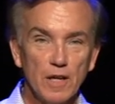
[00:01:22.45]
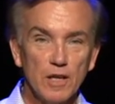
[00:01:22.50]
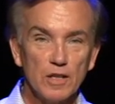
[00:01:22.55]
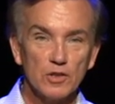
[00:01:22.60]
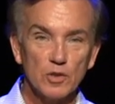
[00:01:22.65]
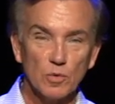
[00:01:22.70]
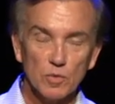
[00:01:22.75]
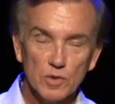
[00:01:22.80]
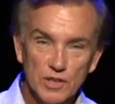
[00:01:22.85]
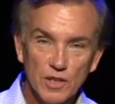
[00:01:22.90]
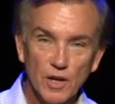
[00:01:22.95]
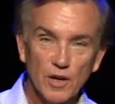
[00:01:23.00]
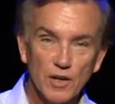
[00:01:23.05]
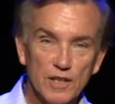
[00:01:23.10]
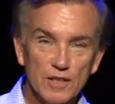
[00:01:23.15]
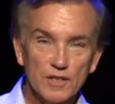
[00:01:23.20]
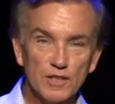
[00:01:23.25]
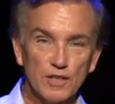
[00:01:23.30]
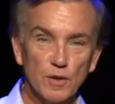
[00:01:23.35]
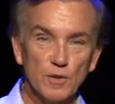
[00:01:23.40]
So we're
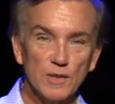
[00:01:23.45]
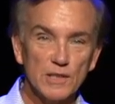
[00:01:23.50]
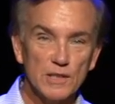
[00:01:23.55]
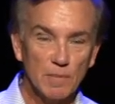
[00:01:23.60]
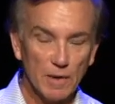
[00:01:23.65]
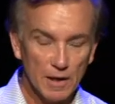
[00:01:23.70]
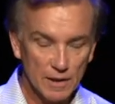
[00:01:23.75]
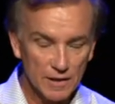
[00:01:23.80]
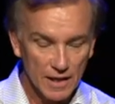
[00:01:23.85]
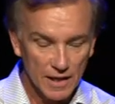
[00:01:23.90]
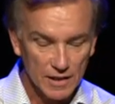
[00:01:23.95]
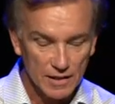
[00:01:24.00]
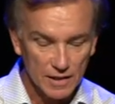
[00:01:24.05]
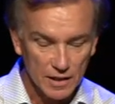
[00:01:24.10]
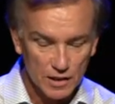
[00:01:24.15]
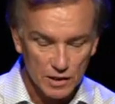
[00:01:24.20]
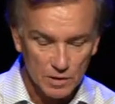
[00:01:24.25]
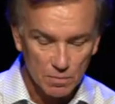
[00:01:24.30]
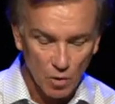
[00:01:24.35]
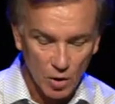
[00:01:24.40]
starting a series about that
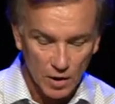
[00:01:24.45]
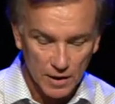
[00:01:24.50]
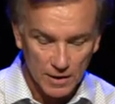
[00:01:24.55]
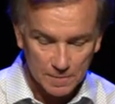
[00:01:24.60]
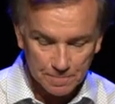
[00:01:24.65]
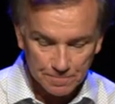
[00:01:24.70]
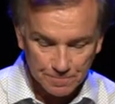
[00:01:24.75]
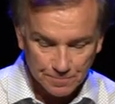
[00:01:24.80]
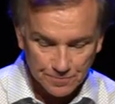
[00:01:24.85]
this morning.